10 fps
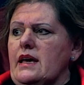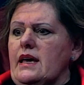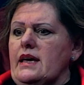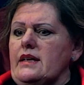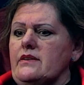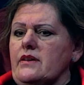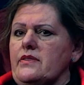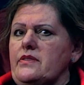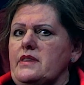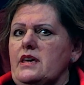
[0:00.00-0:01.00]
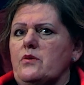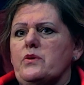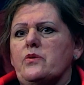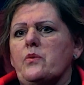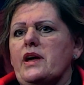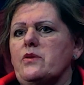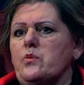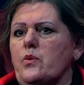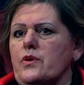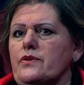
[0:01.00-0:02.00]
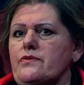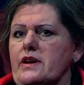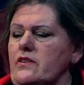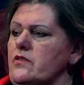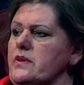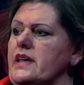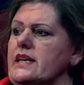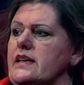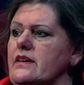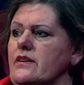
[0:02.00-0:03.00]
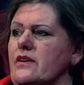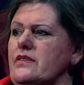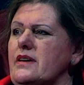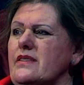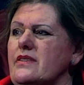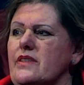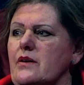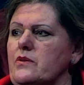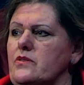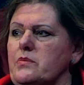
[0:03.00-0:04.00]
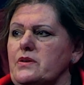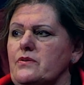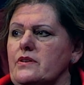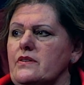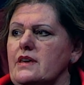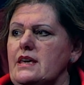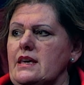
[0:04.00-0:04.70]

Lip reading: And I think with the way the water runs when they let it go there, that was a bit risky.